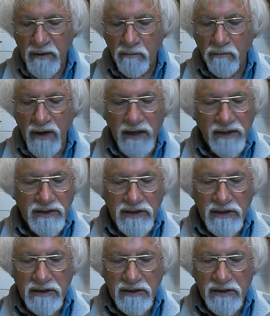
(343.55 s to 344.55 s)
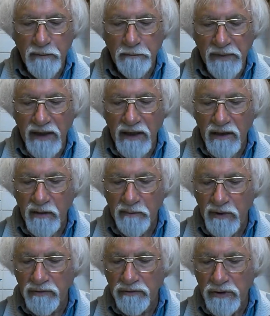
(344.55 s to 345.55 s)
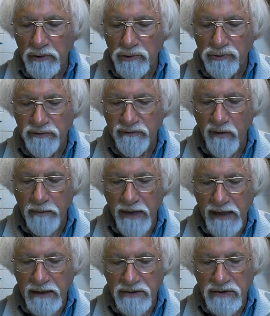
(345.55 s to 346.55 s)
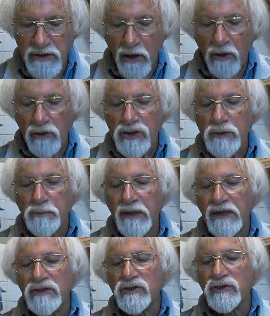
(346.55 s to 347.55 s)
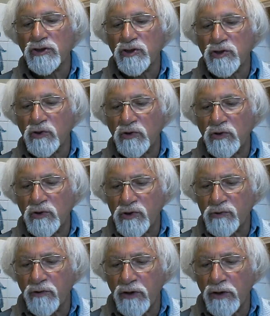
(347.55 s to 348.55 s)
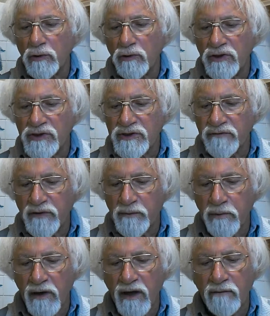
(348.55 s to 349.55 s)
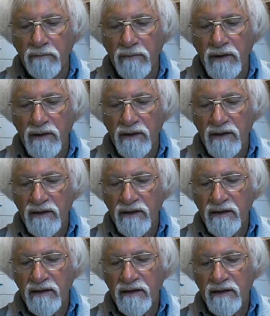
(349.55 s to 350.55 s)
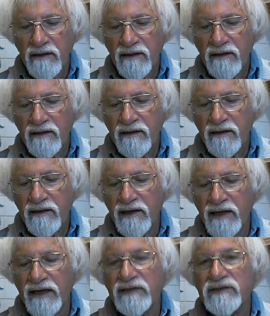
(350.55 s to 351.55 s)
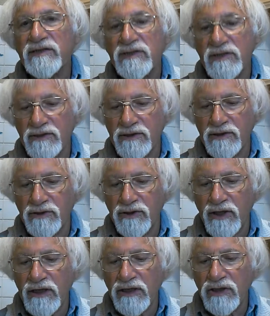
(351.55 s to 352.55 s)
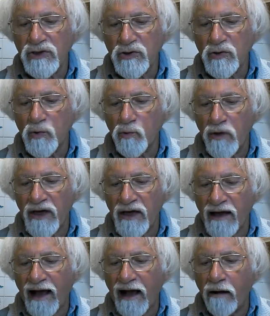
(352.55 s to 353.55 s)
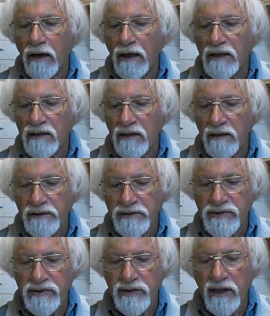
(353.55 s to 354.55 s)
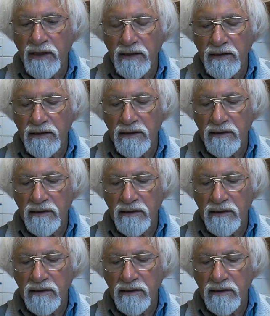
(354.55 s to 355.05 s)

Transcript: Why set the pair upon those river banks, or spice the shores with odours of the plum? Alas, that they should wear our colours there,